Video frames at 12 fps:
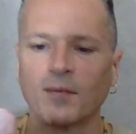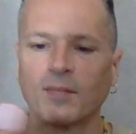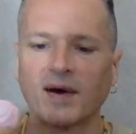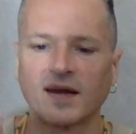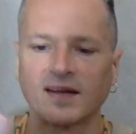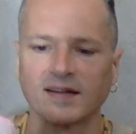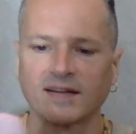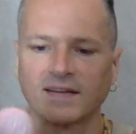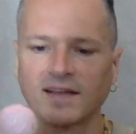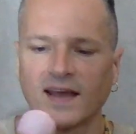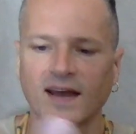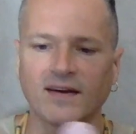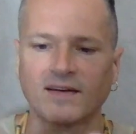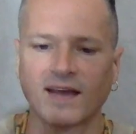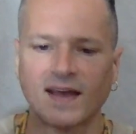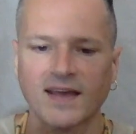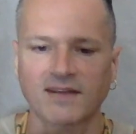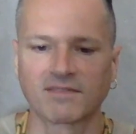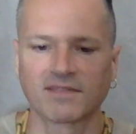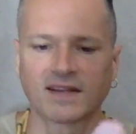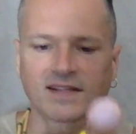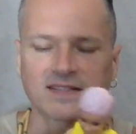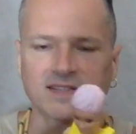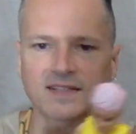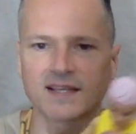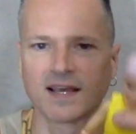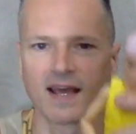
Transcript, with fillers: But yeah, okay, it fits.